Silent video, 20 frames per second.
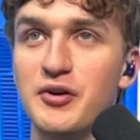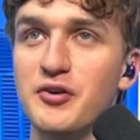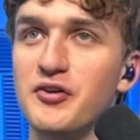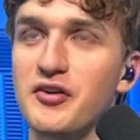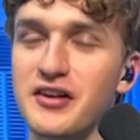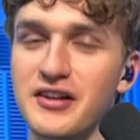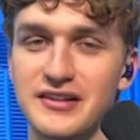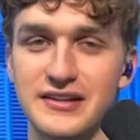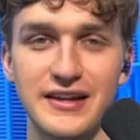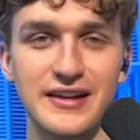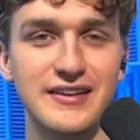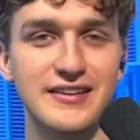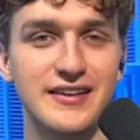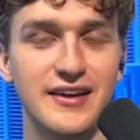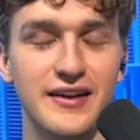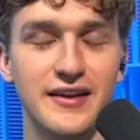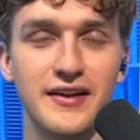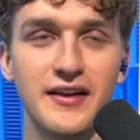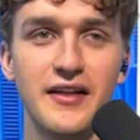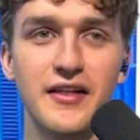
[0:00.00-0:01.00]
Bill
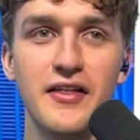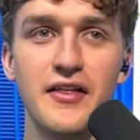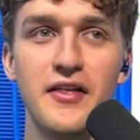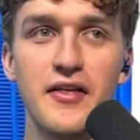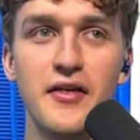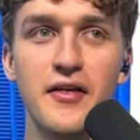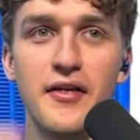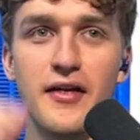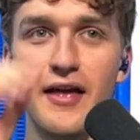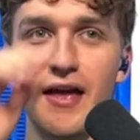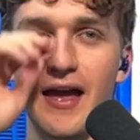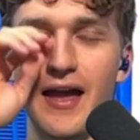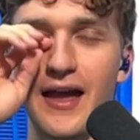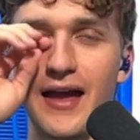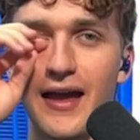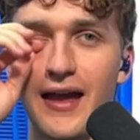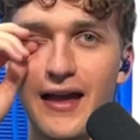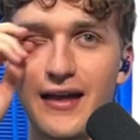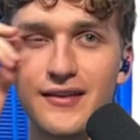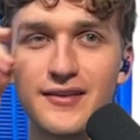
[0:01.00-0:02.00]
Clinton
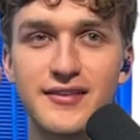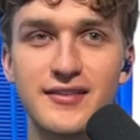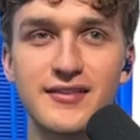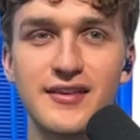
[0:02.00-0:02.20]
and